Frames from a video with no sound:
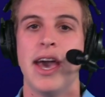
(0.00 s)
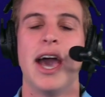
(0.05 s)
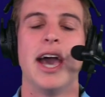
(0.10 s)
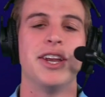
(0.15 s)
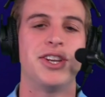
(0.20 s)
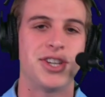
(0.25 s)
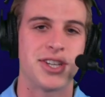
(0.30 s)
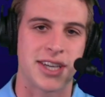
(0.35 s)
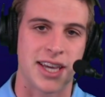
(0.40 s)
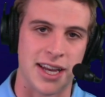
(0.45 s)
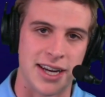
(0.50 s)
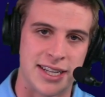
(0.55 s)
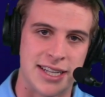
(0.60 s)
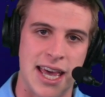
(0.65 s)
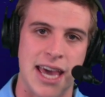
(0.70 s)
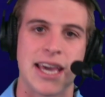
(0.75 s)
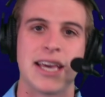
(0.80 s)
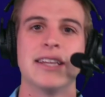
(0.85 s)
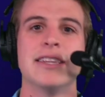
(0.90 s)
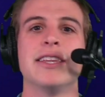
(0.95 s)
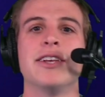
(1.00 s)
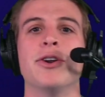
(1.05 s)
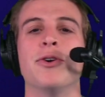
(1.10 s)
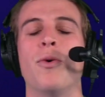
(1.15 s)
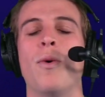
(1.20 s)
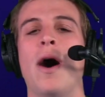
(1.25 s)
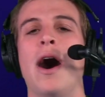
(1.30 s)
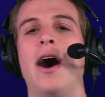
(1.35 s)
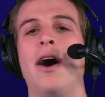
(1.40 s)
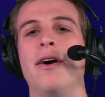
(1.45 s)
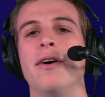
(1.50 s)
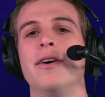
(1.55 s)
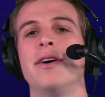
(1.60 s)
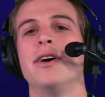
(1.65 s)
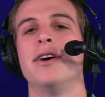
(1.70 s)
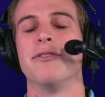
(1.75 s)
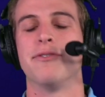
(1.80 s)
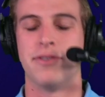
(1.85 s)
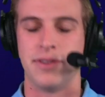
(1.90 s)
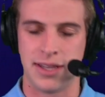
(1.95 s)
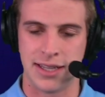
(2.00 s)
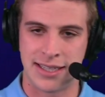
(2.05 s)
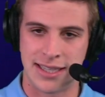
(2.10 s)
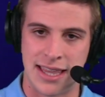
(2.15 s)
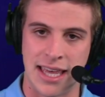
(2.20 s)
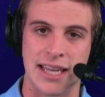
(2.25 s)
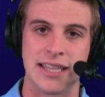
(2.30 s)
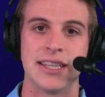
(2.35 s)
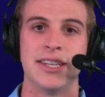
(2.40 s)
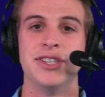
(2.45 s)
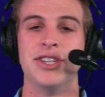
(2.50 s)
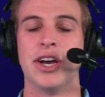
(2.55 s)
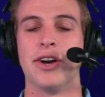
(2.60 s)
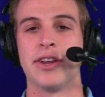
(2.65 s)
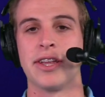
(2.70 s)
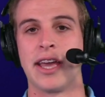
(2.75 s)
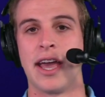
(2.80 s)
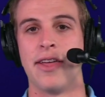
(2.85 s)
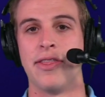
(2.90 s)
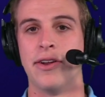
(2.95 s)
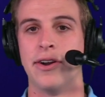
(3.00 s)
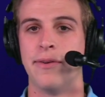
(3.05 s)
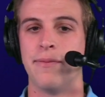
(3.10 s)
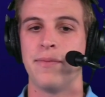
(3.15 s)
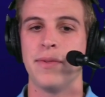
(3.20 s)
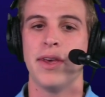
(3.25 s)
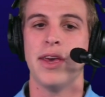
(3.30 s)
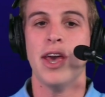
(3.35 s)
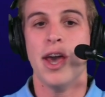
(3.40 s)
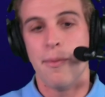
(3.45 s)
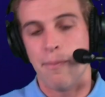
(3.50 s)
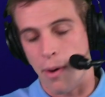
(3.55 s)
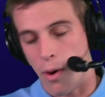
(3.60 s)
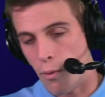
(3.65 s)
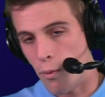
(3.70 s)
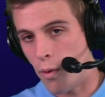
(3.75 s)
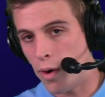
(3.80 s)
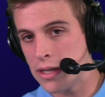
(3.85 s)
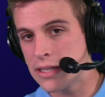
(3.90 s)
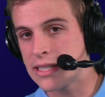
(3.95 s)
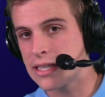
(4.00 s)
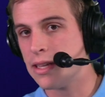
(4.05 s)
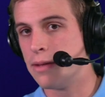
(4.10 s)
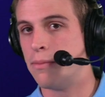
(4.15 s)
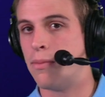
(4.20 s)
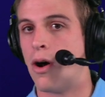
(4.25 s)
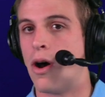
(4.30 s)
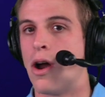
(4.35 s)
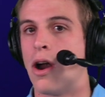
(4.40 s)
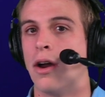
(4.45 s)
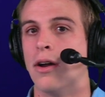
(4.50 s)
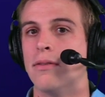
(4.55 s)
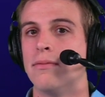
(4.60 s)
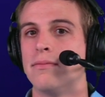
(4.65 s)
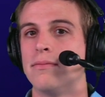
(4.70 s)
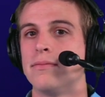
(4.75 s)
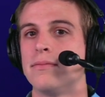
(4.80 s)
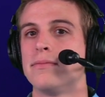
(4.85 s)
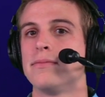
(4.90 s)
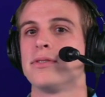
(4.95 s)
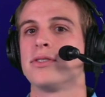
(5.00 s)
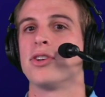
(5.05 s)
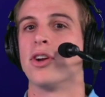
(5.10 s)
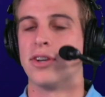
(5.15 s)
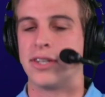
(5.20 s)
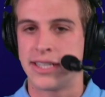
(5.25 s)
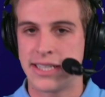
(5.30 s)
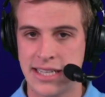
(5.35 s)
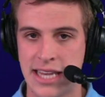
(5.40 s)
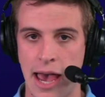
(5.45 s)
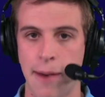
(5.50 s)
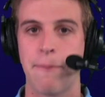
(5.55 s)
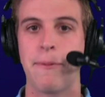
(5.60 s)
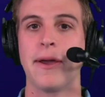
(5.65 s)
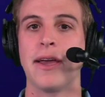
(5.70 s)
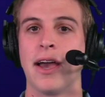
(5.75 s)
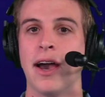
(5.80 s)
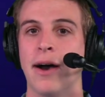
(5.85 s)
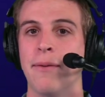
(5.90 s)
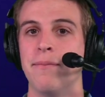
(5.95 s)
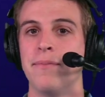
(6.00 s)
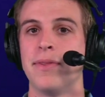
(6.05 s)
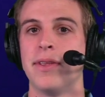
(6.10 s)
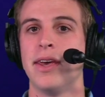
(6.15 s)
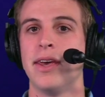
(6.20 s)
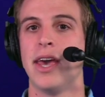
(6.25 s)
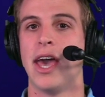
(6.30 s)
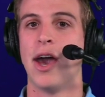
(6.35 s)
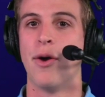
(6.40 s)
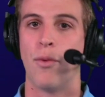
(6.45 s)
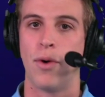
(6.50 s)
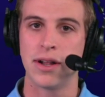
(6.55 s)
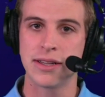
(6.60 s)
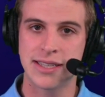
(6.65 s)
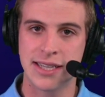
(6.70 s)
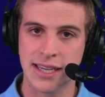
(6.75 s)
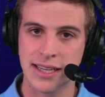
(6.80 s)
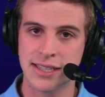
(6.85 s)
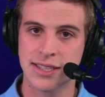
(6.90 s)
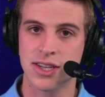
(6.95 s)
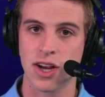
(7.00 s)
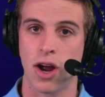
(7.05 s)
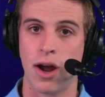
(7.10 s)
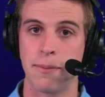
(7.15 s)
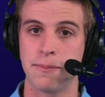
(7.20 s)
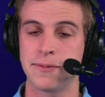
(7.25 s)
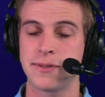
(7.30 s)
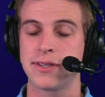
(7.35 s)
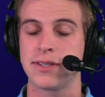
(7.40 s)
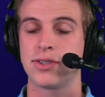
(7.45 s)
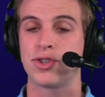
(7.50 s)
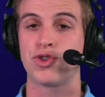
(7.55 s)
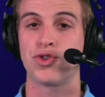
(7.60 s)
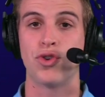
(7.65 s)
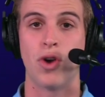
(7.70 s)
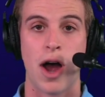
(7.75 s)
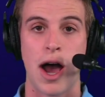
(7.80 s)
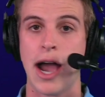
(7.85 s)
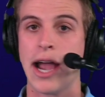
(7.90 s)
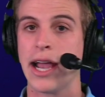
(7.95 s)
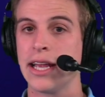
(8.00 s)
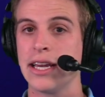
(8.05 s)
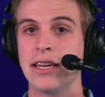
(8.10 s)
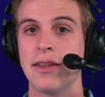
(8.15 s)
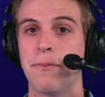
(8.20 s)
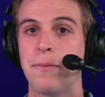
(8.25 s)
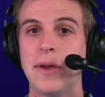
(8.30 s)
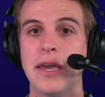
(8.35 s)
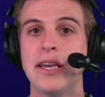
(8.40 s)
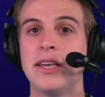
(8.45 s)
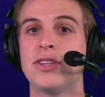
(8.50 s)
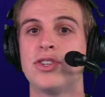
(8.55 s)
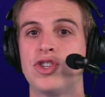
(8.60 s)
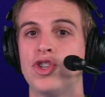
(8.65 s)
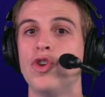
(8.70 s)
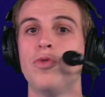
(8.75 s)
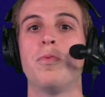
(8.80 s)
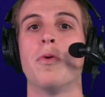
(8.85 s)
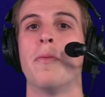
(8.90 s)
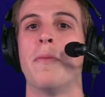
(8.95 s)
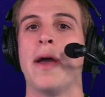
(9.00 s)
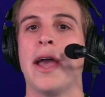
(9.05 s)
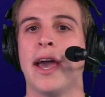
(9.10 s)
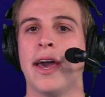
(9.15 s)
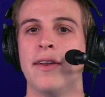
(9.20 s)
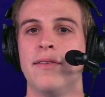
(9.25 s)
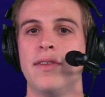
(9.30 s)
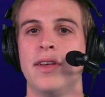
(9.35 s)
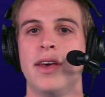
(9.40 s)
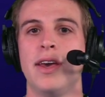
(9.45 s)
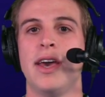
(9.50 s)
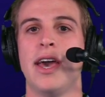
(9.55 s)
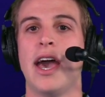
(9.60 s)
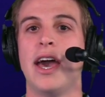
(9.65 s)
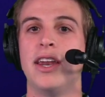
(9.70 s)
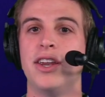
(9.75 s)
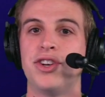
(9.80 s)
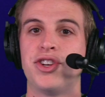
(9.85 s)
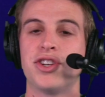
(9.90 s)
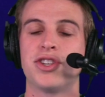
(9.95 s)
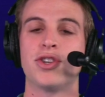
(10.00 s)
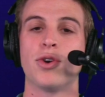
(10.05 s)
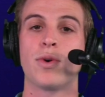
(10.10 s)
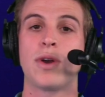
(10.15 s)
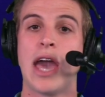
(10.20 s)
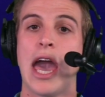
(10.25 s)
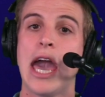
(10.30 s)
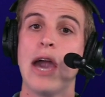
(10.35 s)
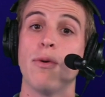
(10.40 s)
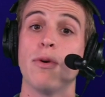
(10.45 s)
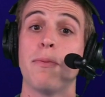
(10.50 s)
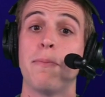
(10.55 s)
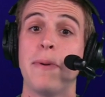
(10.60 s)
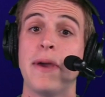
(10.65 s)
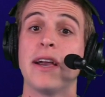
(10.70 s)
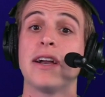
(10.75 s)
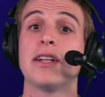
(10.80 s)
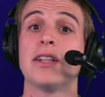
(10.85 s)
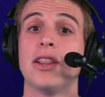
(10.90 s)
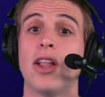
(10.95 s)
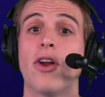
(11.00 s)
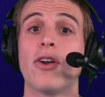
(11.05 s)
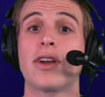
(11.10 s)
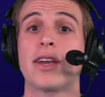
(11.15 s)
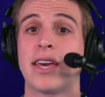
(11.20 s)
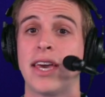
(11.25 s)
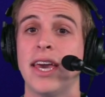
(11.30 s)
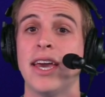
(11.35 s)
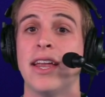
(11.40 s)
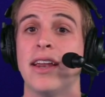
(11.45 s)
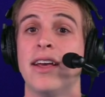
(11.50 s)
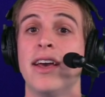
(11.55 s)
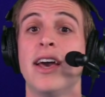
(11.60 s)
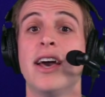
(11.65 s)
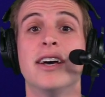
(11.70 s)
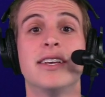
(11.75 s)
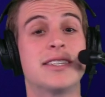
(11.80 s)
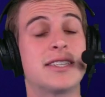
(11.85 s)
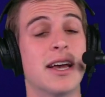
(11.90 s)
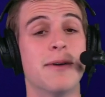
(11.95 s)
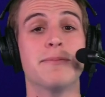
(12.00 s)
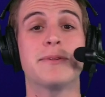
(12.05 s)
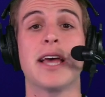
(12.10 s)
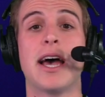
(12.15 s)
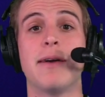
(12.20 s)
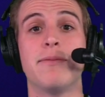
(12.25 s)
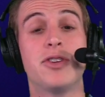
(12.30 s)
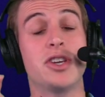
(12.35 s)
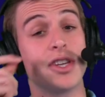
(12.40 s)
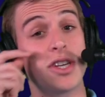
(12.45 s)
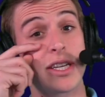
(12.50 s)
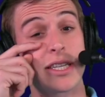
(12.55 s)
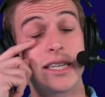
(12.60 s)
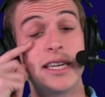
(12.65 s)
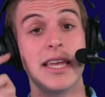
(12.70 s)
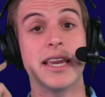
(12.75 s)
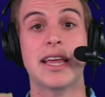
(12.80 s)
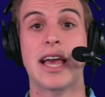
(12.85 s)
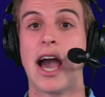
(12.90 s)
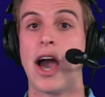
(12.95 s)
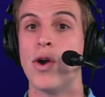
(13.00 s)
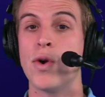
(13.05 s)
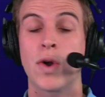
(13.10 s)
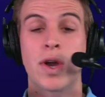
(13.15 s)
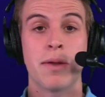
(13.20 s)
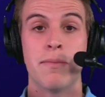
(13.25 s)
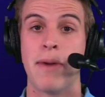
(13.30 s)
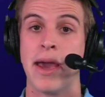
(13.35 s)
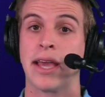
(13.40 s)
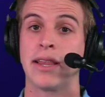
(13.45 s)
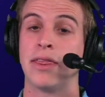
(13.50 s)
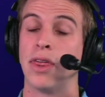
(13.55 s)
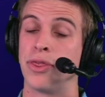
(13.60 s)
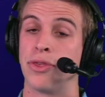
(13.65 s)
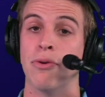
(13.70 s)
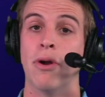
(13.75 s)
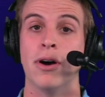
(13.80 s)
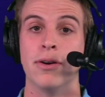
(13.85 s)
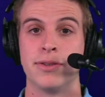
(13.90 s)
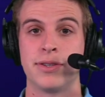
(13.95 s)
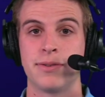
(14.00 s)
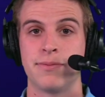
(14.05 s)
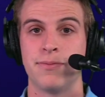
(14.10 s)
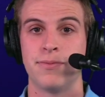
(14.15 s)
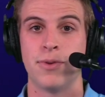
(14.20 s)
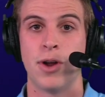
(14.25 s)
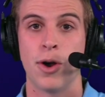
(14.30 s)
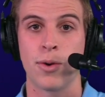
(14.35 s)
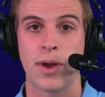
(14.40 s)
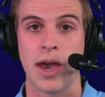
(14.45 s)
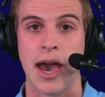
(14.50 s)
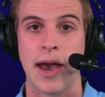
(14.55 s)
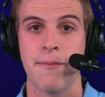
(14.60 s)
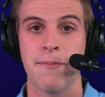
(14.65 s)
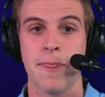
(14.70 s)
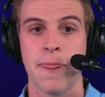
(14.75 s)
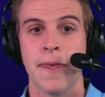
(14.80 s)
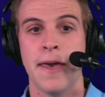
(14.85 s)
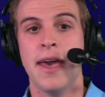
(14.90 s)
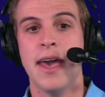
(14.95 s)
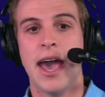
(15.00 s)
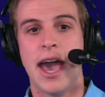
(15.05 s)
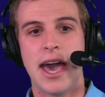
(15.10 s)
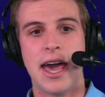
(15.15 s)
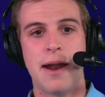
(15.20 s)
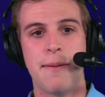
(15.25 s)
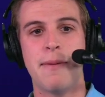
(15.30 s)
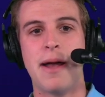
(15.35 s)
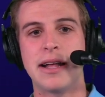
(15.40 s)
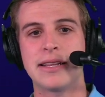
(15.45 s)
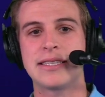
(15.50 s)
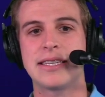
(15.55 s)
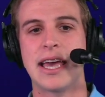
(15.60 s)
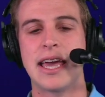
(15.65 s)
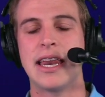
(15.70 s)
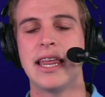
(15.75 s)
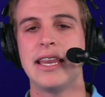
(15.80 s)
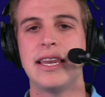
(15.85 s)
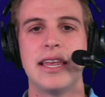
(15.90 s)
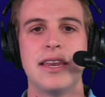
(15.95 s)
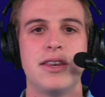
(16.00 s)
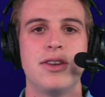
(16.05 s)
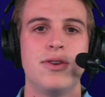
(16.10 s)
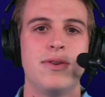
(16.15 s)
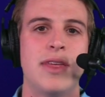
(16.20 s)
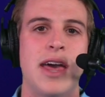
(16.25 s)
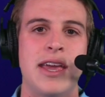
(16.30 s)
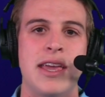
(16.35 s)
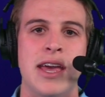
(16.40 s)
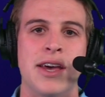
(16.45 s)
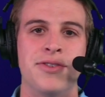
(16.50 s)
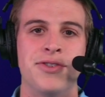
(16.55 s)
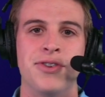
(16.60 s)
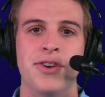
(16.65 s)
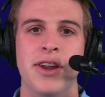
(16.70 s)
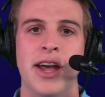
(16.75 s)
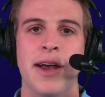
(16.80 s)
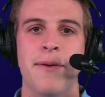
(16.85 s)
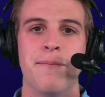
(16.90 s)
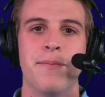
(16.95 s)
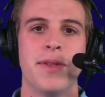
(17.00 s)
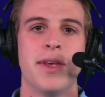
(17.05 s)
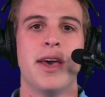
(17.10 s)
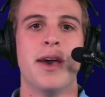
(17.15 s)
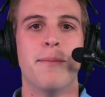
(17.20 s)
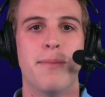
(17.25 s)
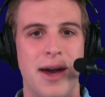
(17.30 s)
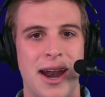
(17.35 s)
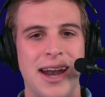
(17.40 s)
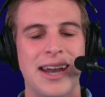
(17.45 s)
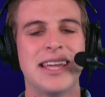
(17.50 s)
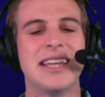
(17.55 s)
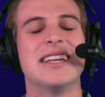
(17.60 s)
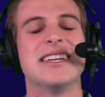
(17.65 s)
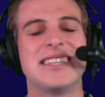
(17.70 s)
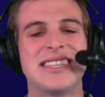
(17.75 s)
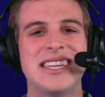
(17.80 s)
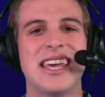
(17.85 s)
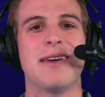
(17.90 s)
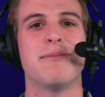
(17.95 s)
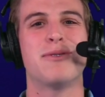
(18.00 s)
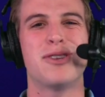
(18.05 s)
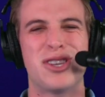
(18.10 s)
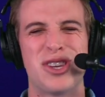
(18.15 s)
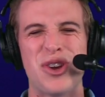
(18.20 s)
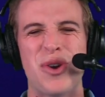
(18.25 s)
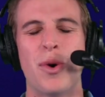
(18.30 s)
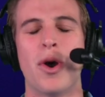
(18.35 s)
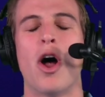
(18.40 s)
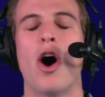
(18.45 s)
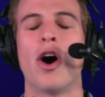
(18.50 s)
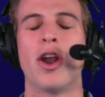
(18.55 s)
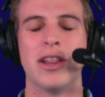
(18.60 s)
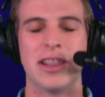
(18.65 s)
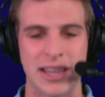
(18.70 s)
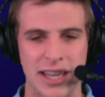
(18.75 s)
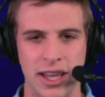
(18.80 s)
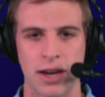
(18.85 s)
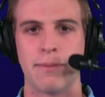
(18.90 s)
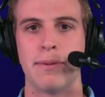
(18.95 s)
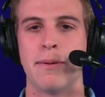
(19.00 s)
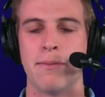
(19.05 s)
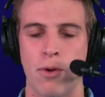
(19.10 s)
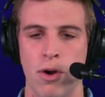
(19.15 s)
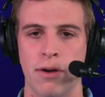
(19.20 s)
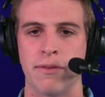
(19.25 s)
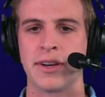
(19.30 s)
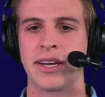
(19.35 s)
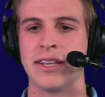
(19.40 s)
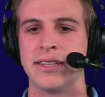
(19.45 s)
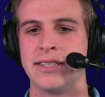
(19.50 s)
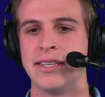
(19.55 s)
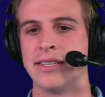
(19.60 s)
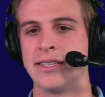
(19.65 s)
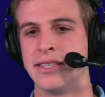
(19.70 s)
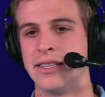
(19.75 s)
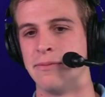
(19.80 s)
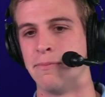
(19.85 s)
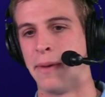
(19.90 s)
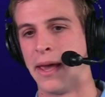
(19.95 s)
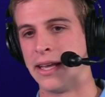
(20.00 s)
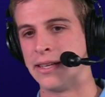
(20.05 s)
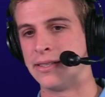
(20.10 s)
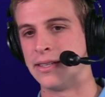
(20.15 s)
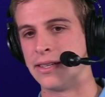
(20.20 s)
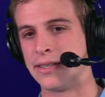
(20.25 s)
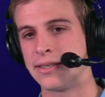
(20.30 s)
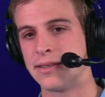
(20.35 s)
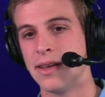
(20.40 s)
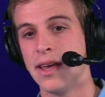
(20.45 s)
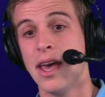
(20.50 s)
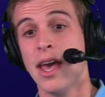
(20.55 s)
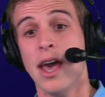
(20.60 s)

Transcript: It's just going to take a little while for this thing to gel together. But once Lamar starts stepping up, and once he stops trying to be Superman and is just okay with being Clark Kent, sometimes you just need a guy who can make the throws, okay? And I'm not saying he didn't do that yesterday, but I need to see him to do it on a little bit more of a consistent basis.